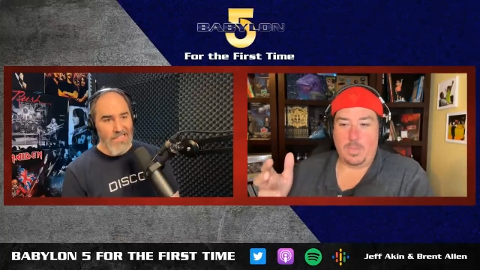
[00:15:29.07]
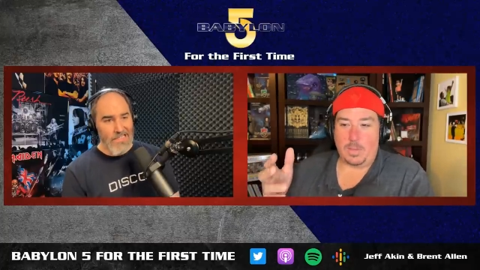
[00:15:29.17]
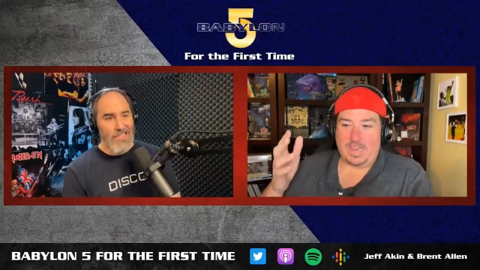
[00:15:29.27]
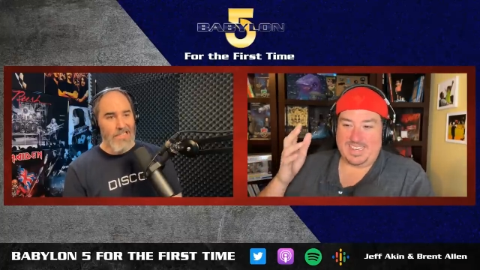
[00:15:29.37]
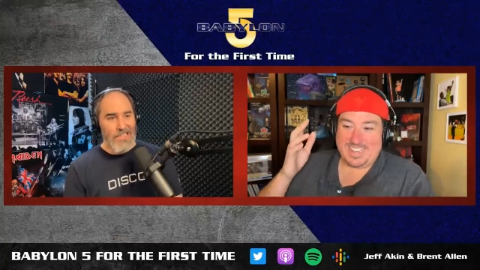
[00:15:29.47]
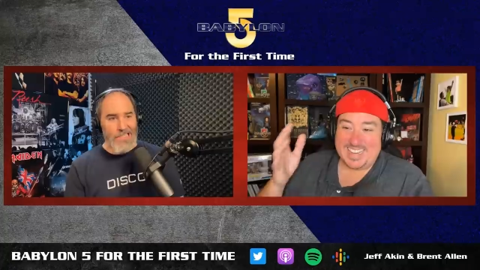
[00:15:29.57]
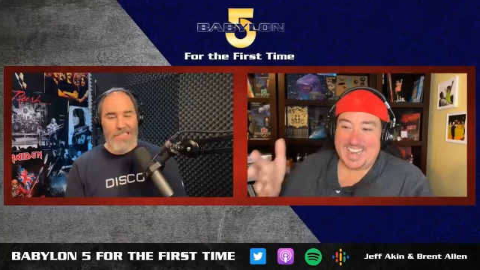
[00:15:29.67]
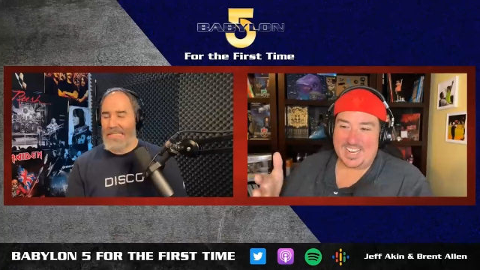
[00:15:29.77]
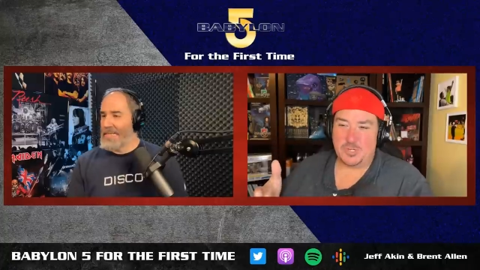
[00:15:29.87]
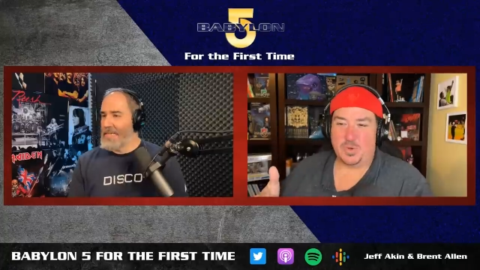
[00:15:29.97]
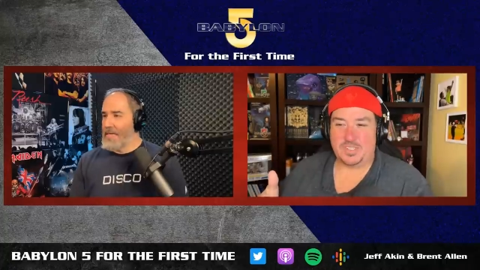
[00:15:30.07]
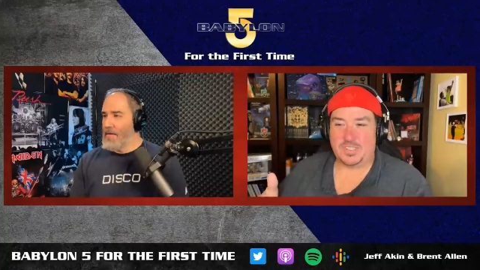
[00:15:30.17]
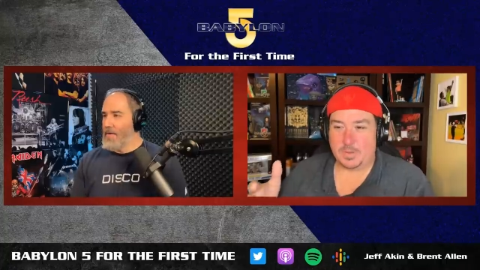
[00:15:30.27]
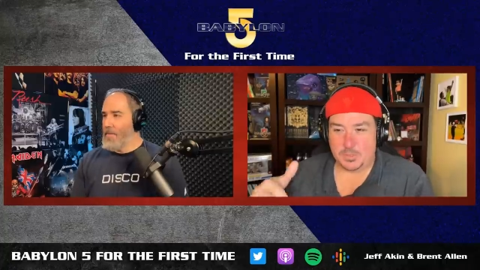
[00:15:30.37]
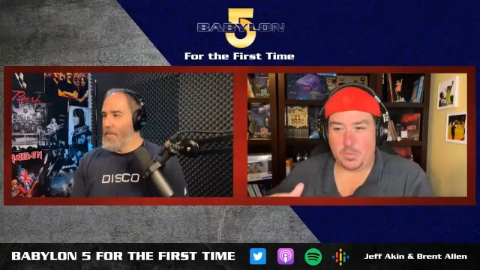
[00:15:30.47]
Speaker 1: maybe didn't actually
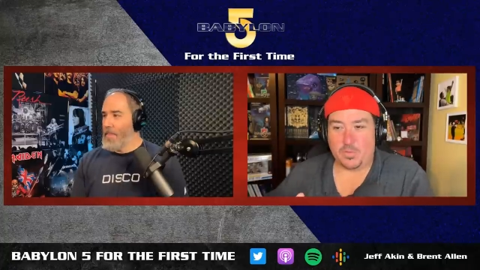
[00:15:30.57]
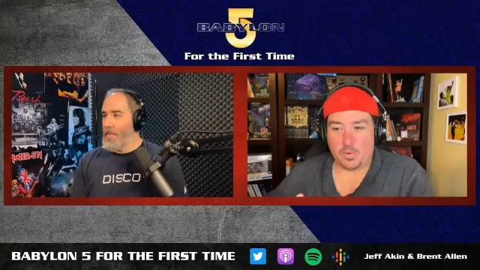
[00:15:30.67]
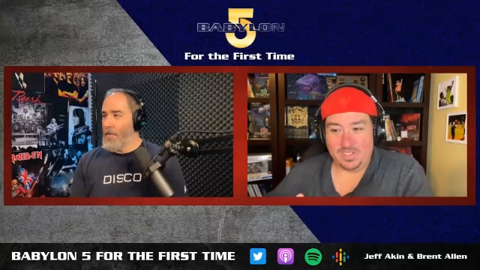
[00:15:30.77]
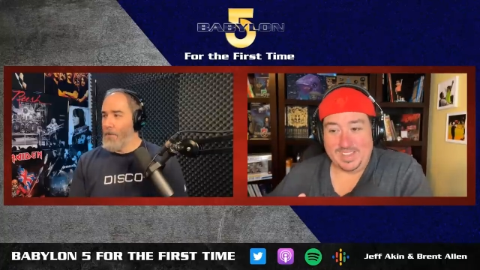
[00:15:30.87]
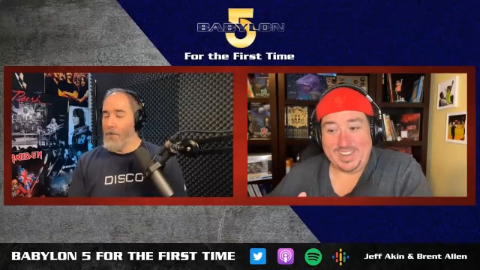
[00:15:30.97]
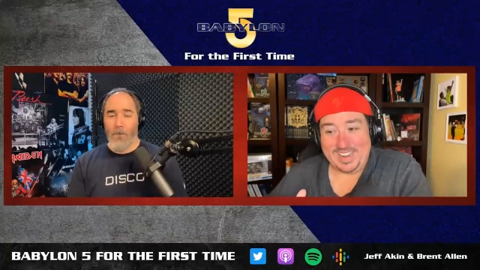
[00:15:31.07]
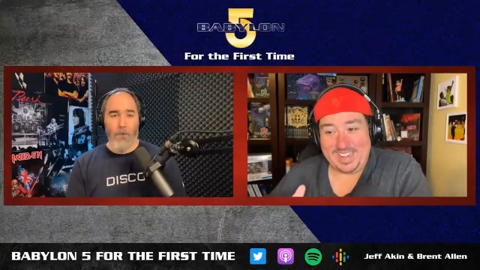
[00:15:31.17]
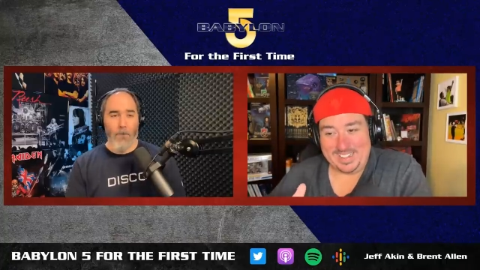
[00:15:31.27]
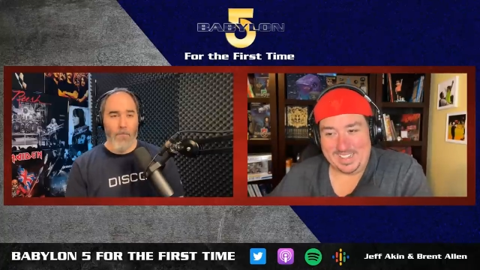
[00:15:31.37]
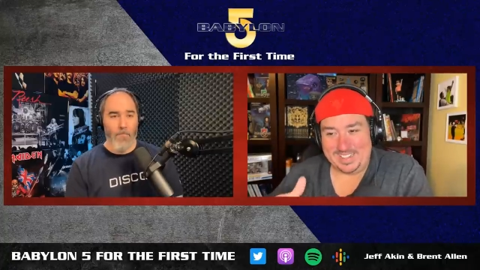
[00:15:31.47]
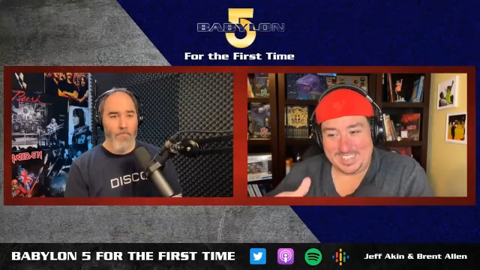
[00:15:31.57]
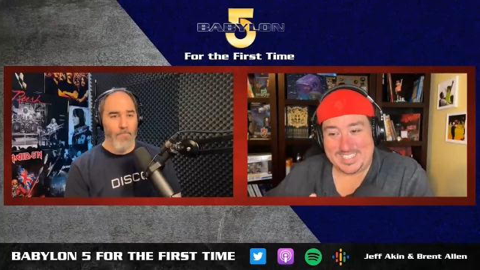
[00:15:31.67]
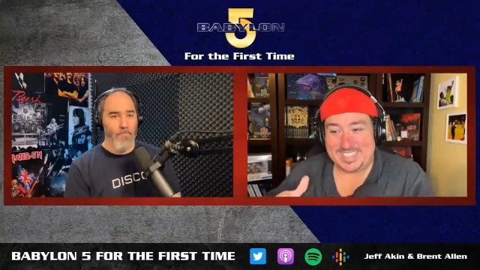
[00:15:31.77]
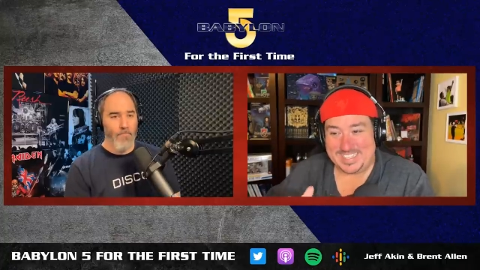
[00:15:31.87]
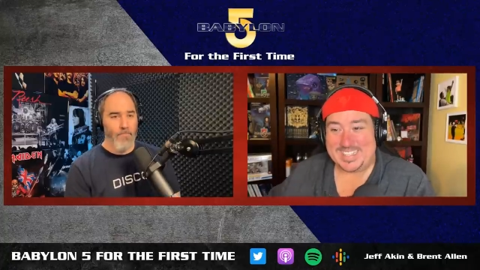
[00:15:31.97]
watch this episode before leading,
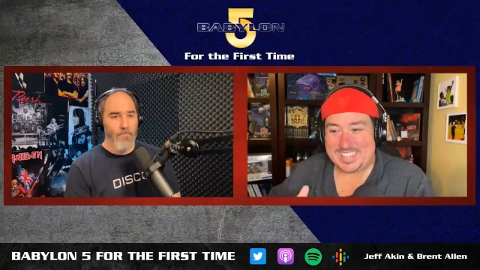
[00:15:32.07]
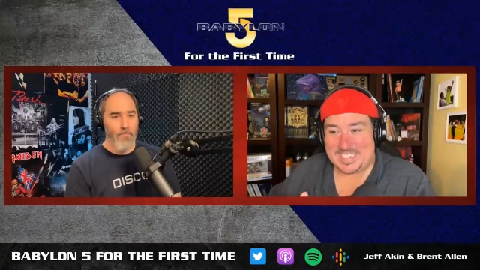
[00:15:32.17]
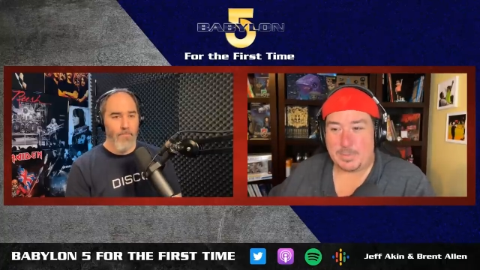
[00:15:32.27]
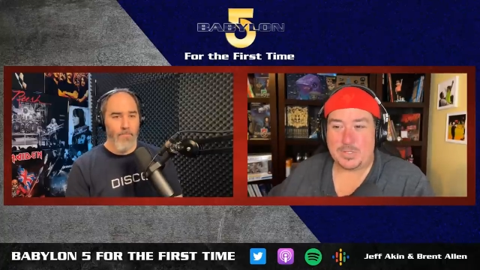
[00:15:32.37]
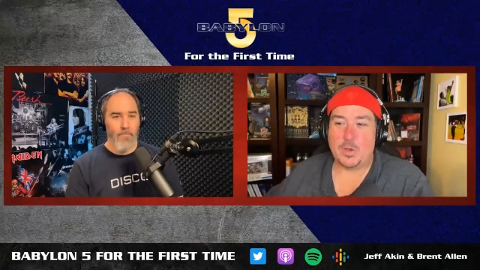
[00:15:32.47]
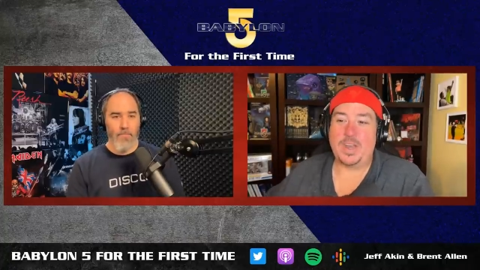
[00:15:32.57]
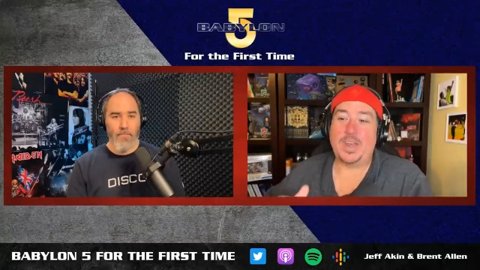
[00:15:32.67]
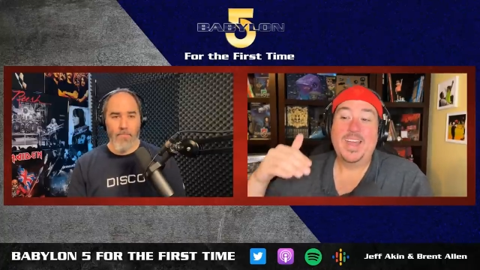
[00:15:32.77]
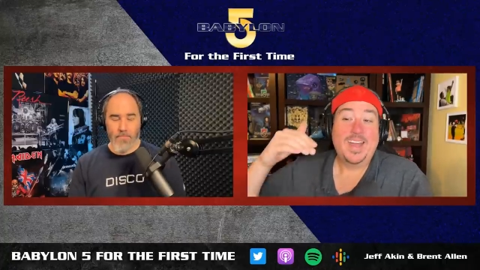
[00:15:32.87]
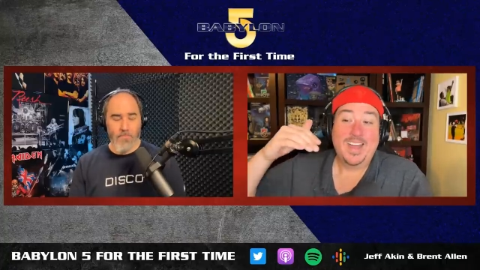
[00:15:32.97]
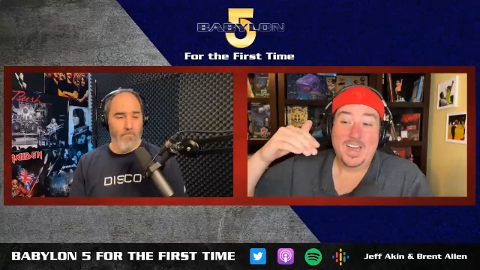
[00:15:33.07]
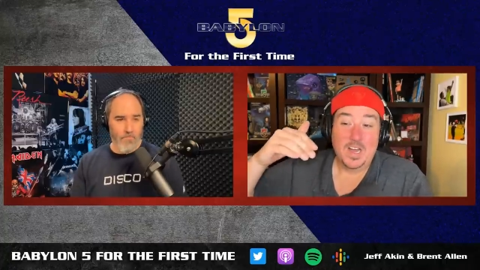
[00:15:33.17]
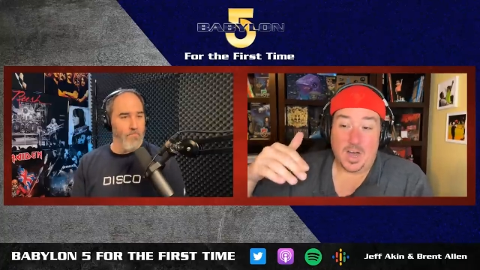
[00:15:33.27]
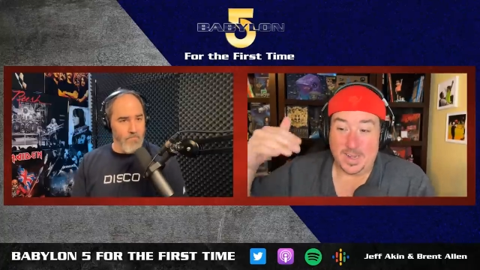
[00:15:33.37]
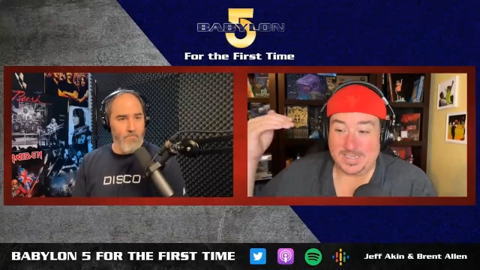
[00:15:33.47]
listening to this episode, and
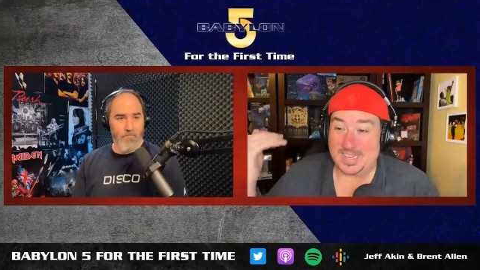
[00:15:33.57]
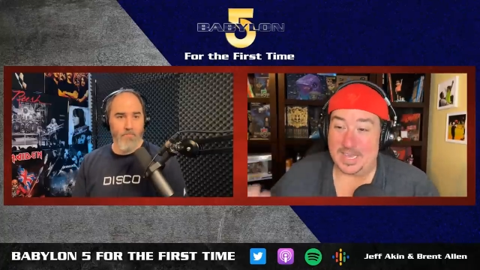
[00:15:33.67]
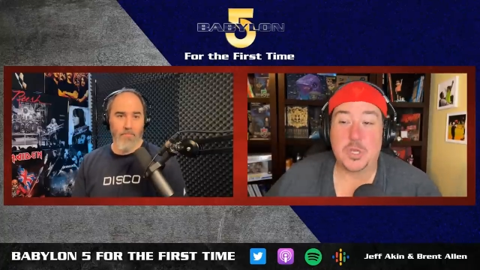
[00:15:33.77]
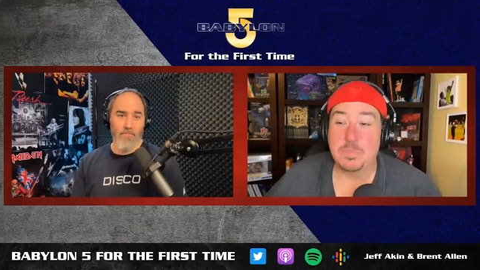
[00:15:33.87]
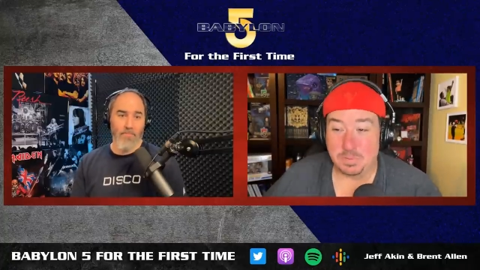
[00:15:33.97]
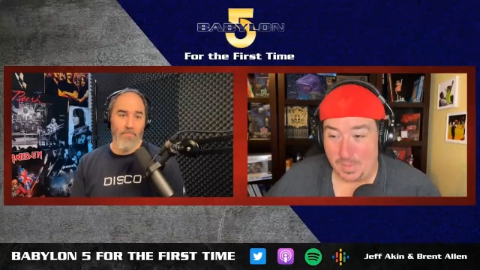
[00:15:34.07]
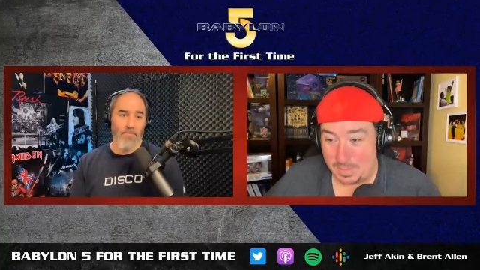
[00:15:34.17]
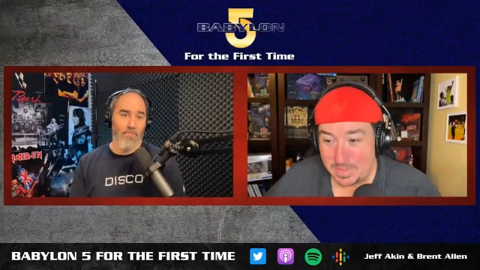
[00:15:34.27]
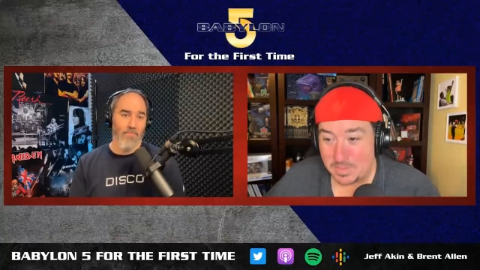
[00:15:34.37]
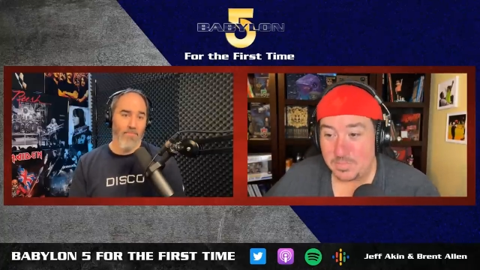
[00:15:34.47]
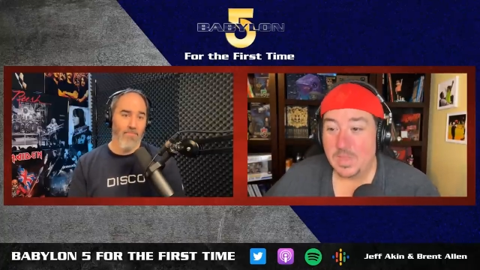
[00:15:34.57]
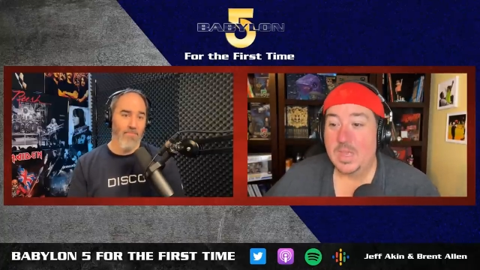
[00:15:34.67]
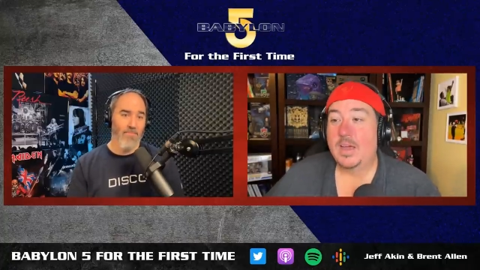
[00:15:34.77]
honestly, I couldn't blame them.